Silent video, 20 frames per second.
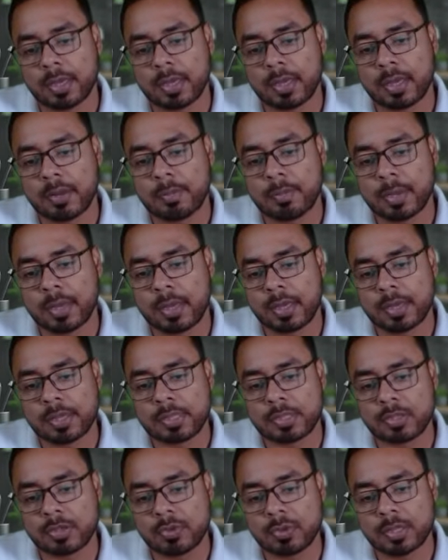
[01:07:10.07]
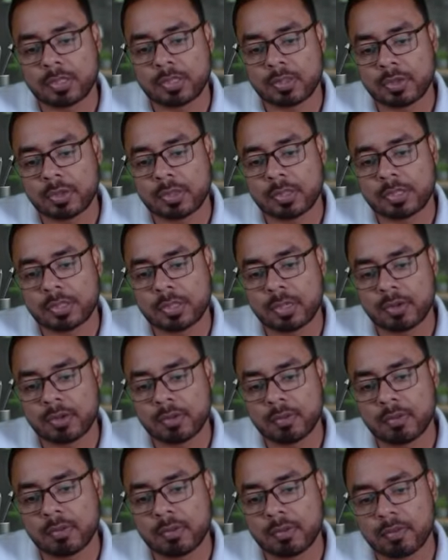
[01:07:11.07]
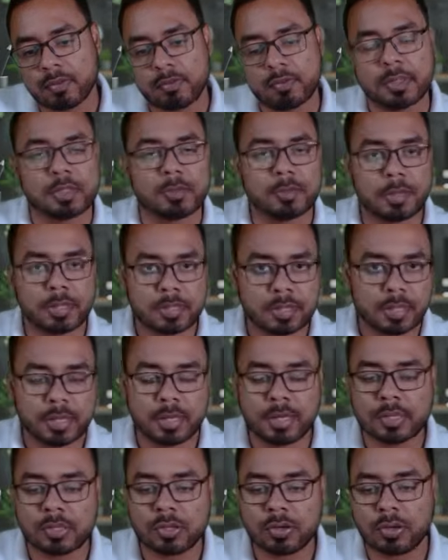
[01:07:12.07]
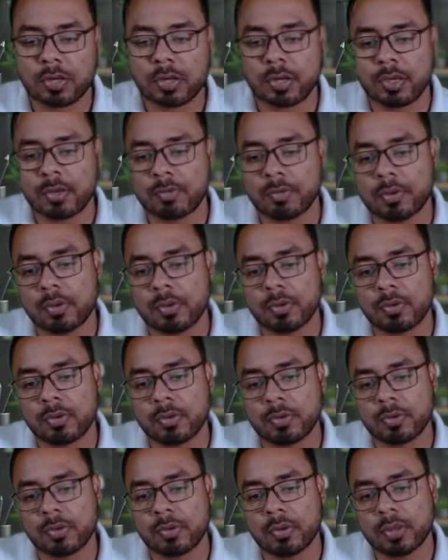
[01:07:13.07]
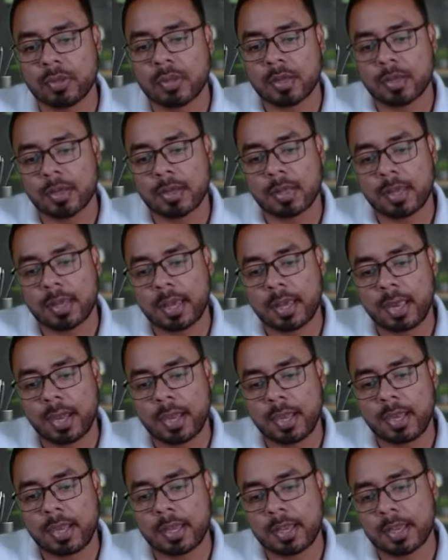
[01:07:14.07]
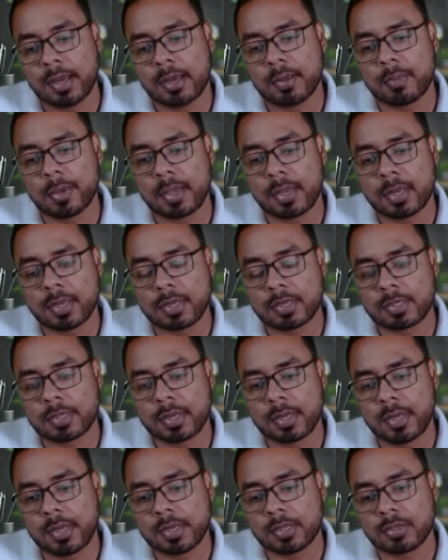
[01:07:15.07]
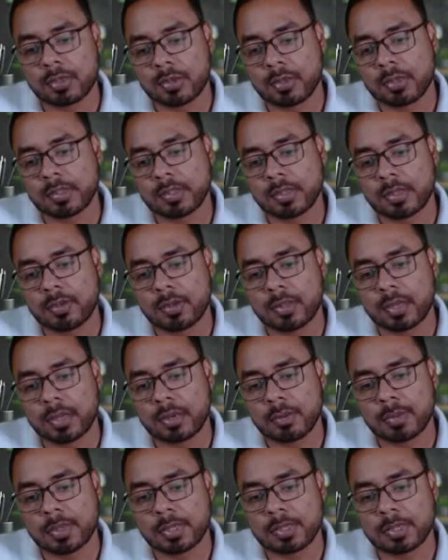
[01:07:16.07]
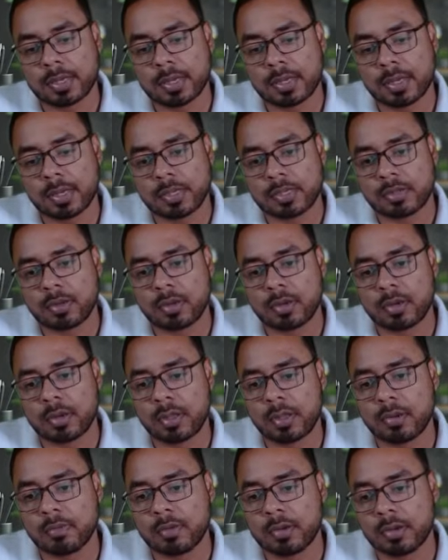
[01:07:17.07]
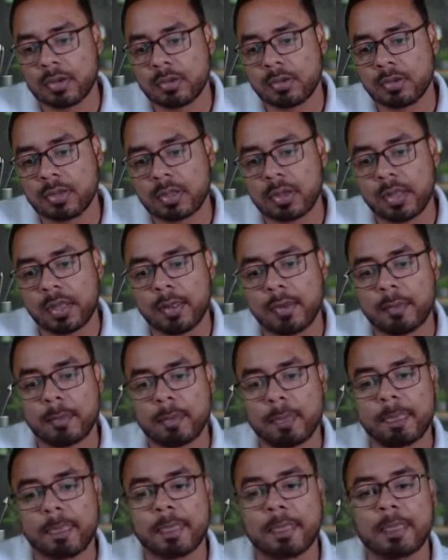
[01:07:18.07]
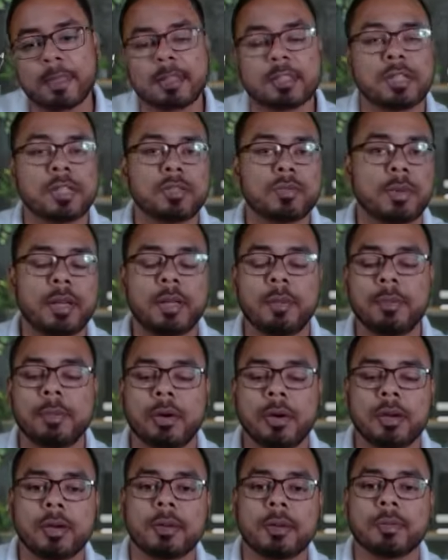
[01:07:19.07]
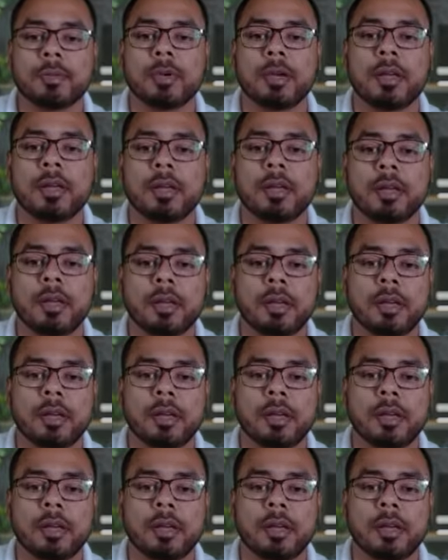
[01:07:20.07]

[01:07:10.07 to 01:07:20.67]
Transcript: n minus 2 is non-zero, which means n is not equal to 2. And n minus 3 is non-zero, that means n is not equal to 3. This is one important point,